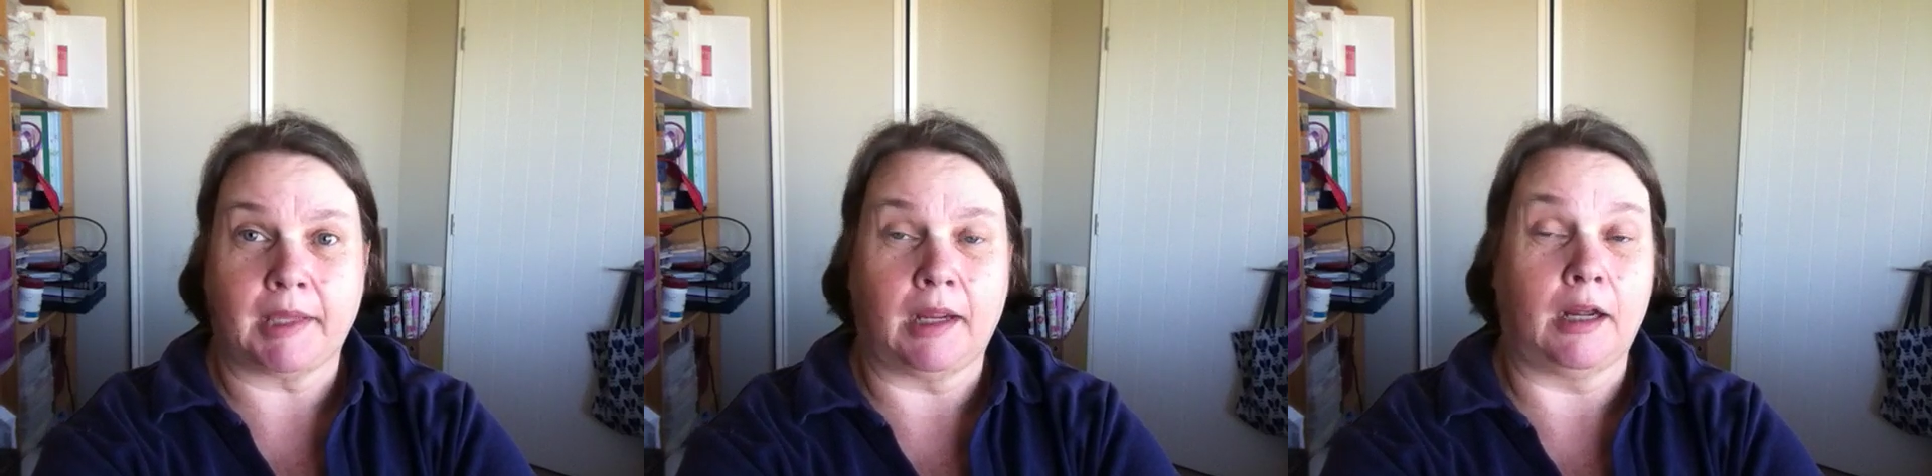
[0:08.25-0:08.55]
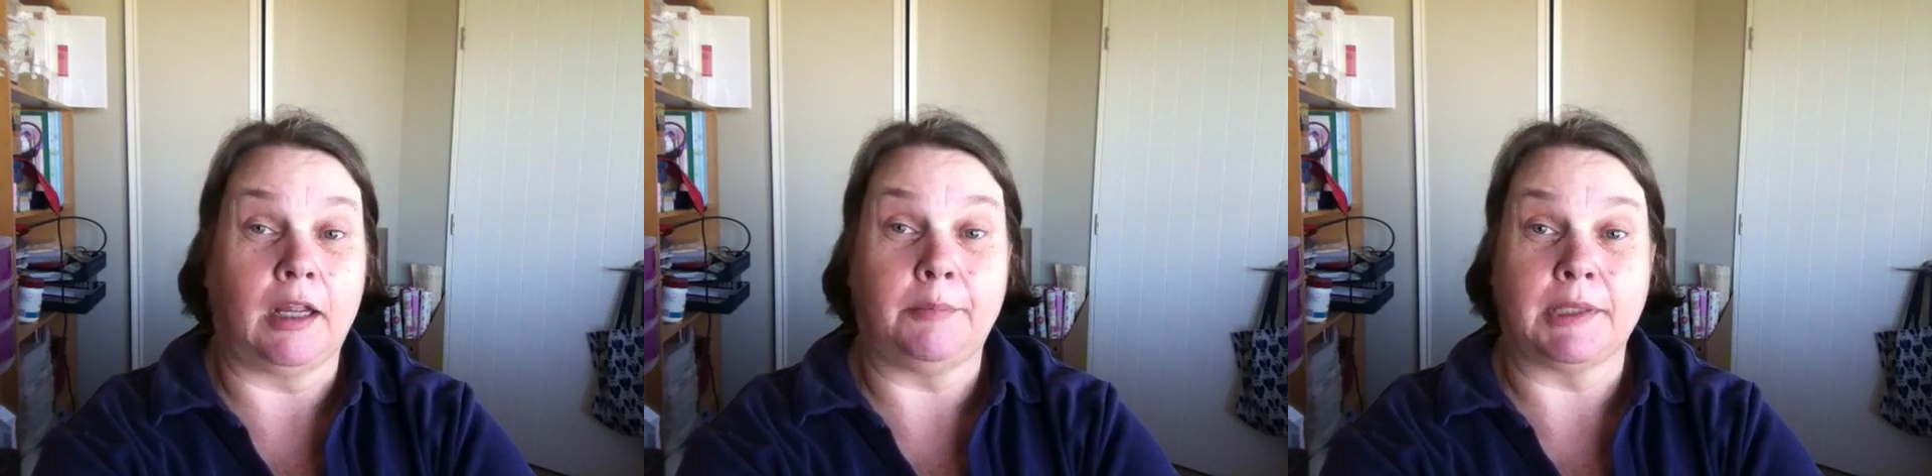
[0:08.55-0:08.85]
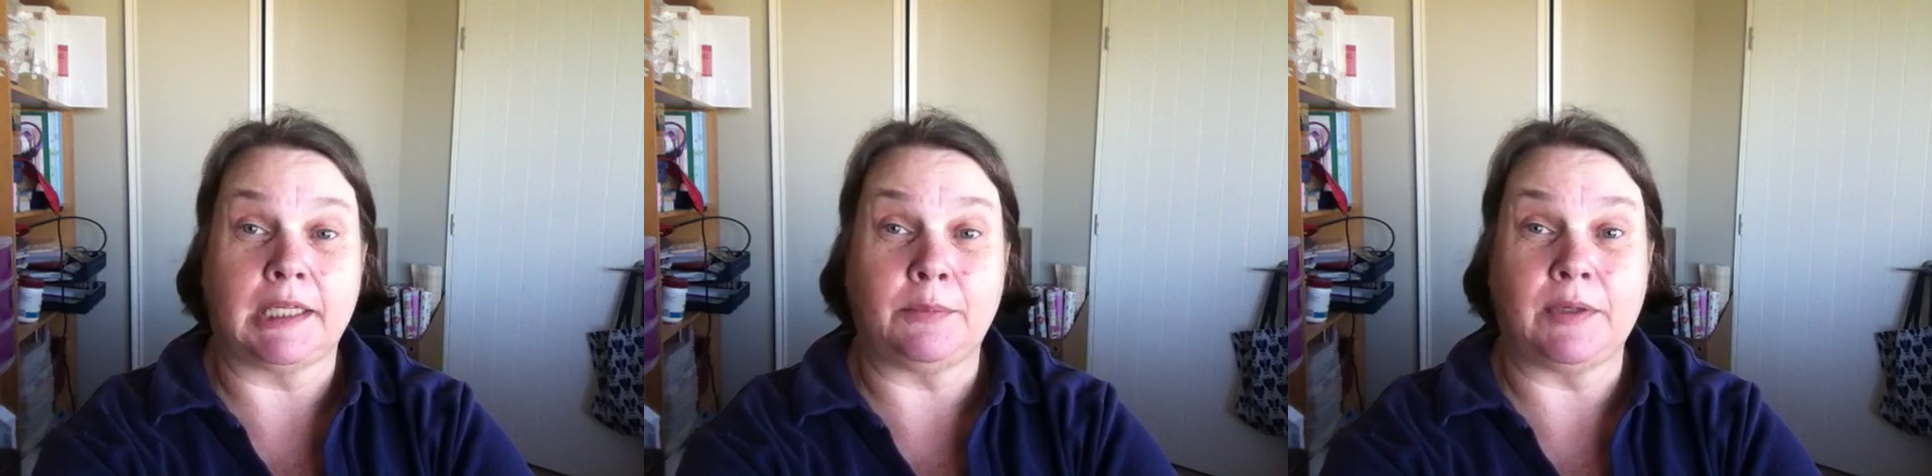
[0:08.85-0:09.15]
I am a
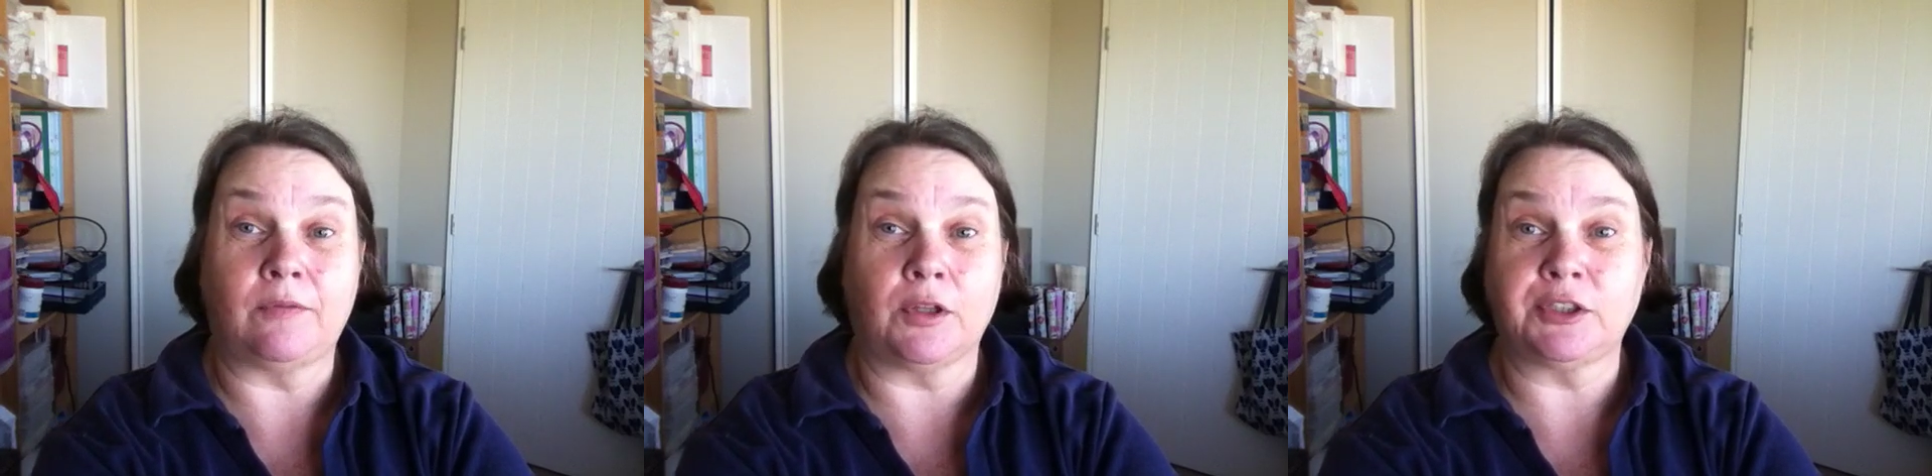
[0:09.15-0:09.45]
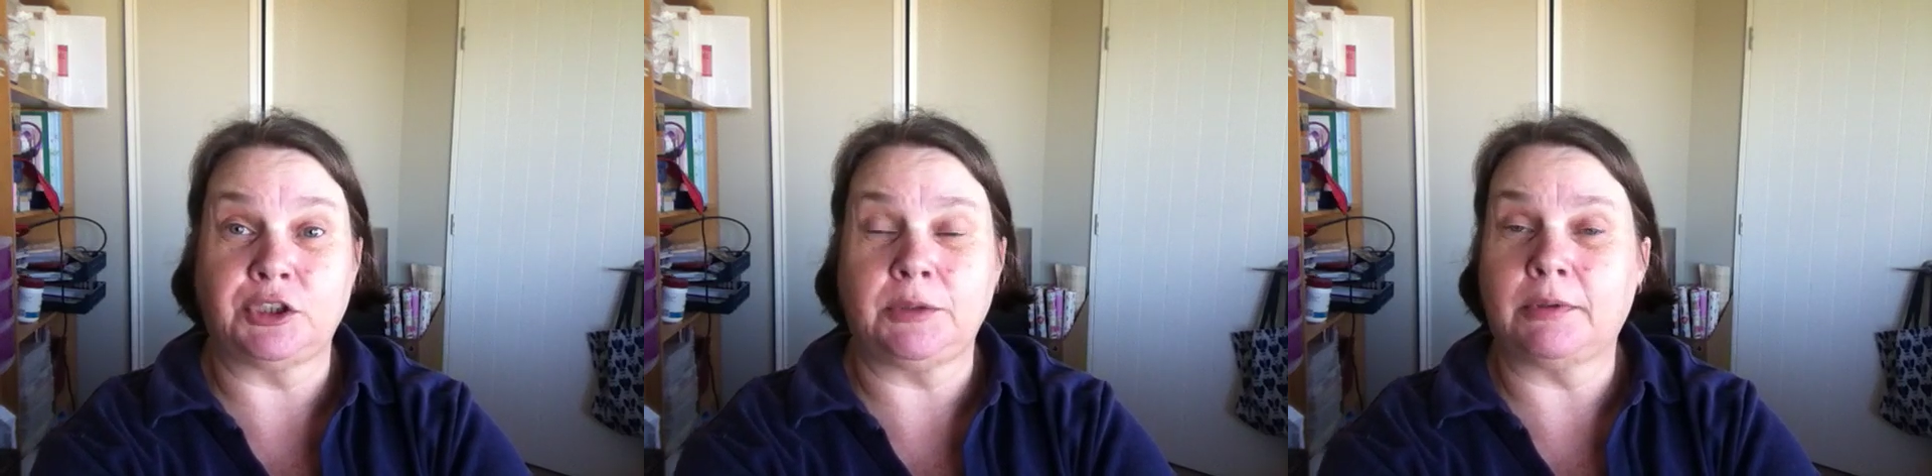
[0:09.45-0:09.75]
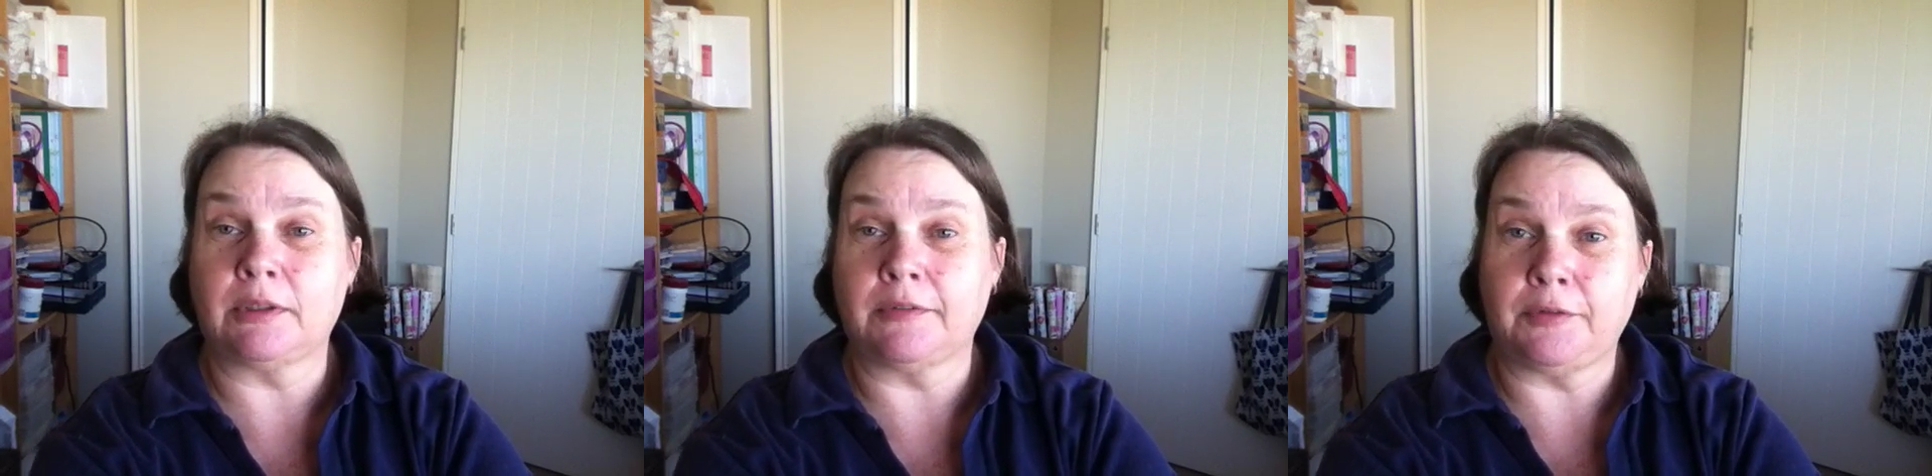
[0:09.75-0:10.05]
Kiwi
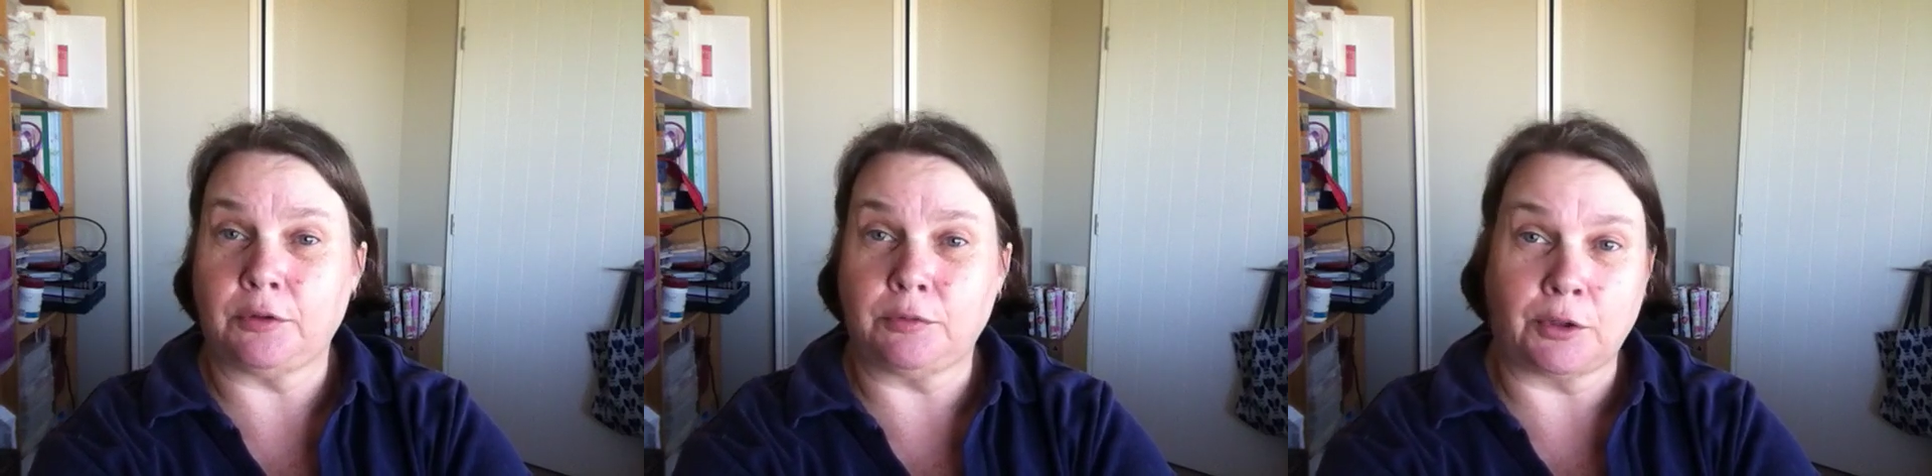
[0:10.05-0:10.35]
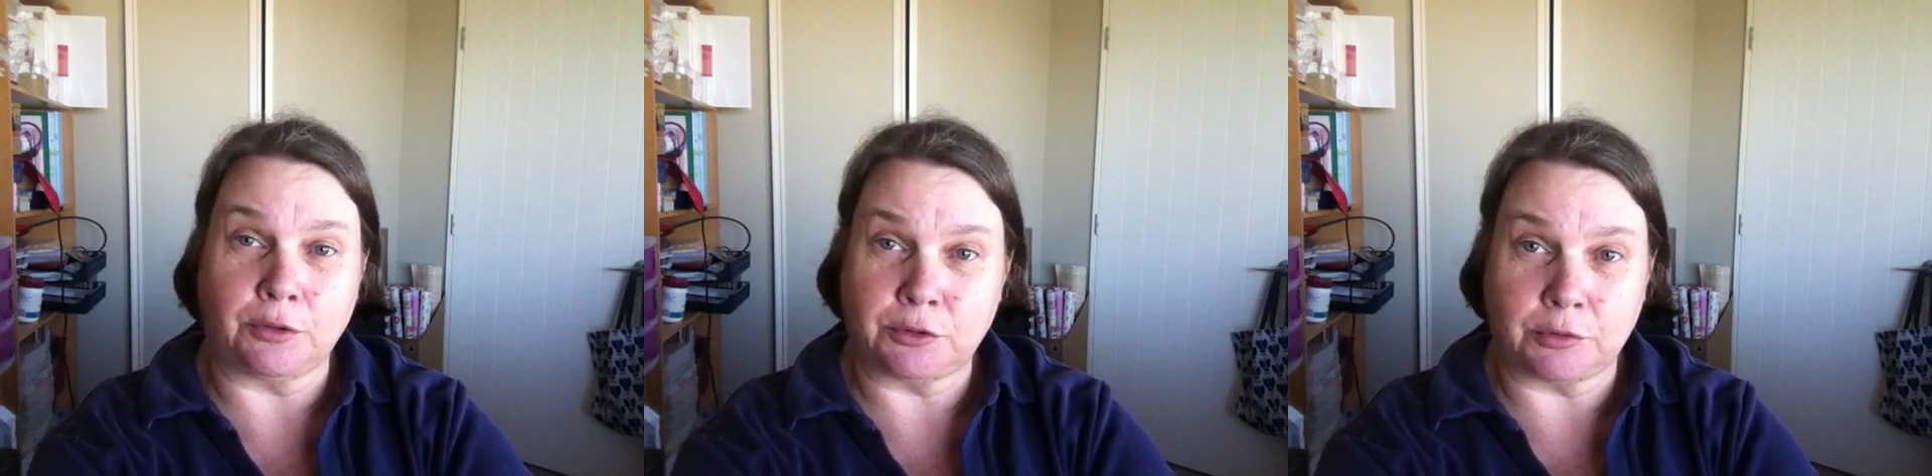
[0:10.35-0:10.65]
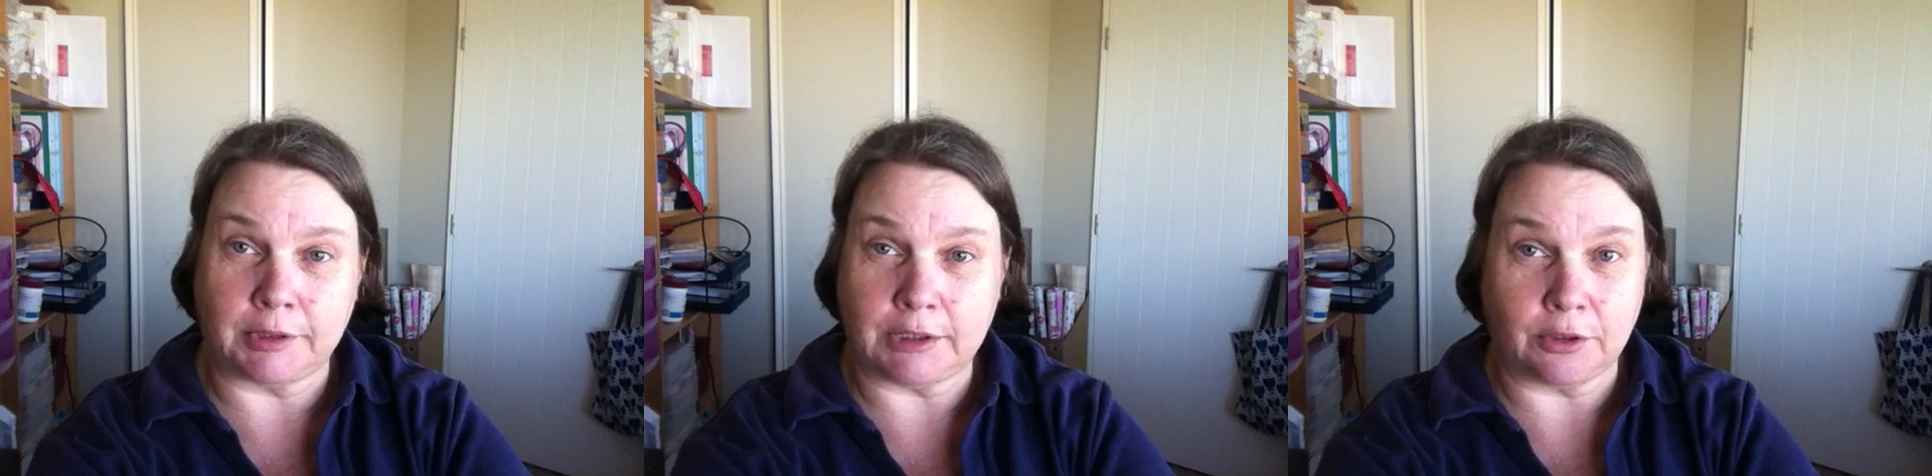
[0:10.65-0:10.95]
Flosstuber if you don't
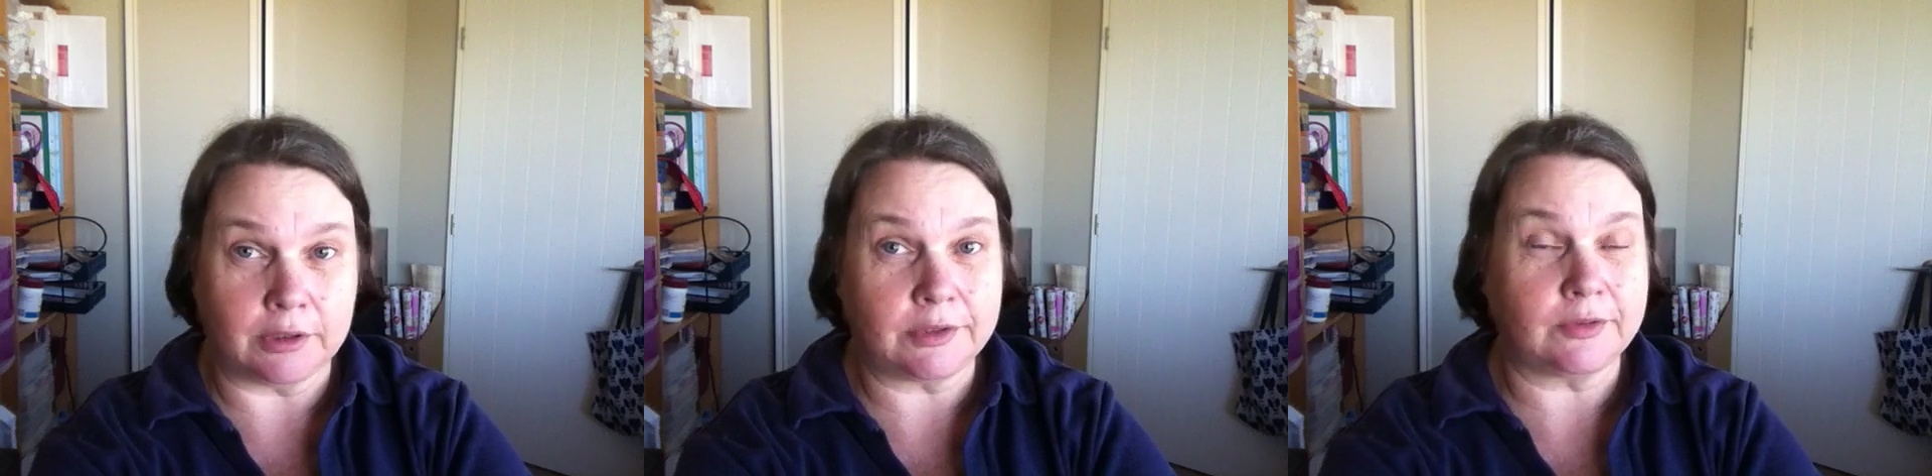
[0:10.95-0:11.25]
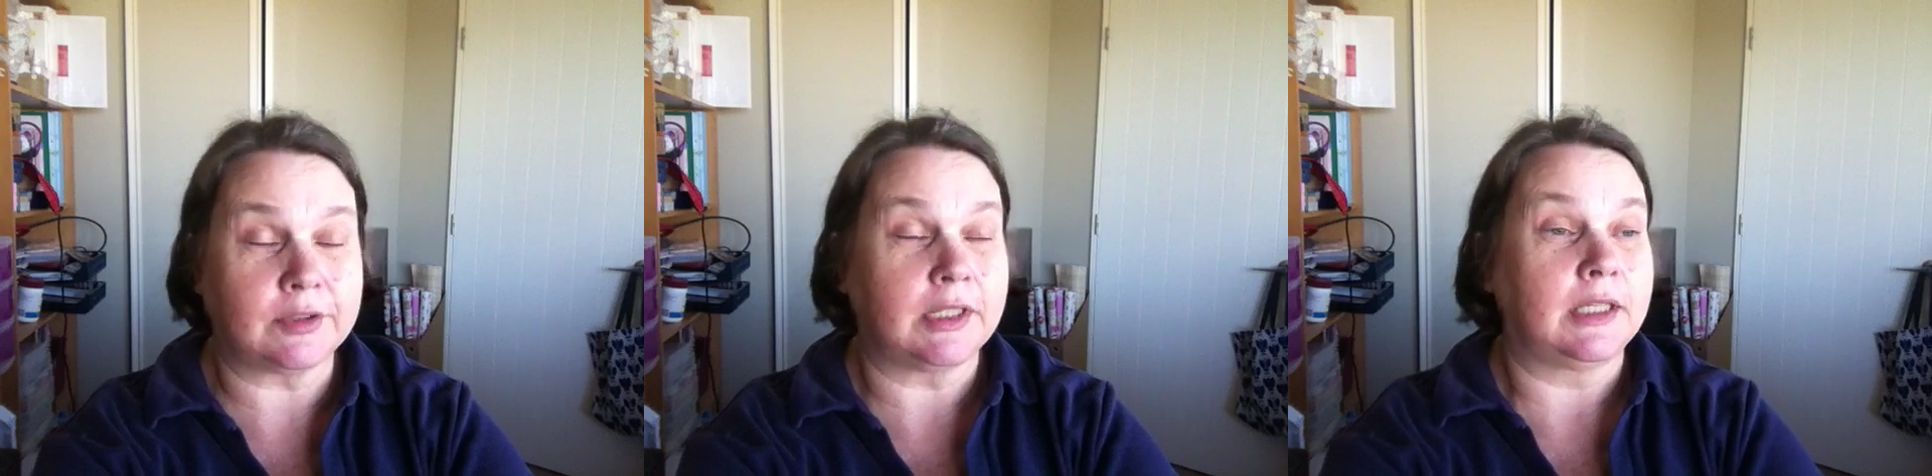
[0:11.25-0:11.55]
already know this,